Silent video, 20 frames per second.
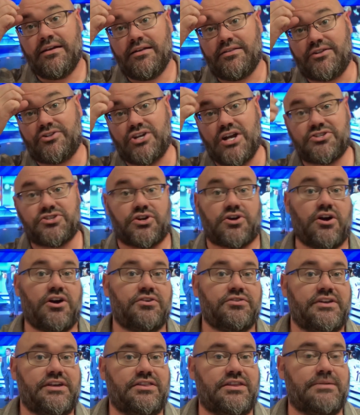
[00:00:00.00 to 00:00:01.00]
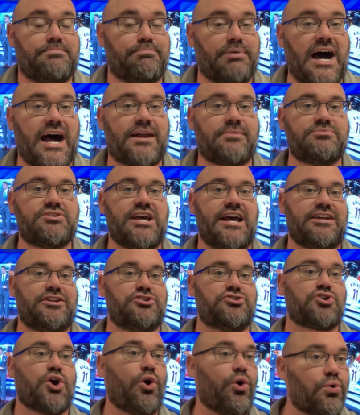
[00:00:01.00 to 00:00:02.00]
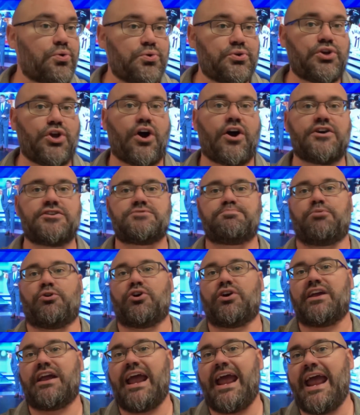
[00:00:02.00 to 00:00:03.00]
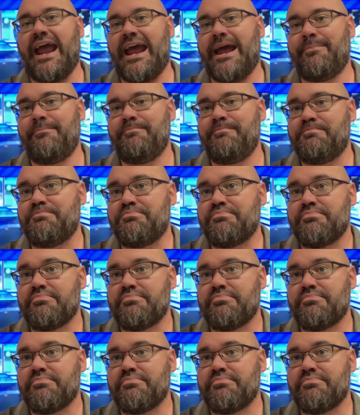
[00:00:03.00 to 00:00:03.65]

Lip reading: The Jets are currently in the bottom 10 in total yards per game.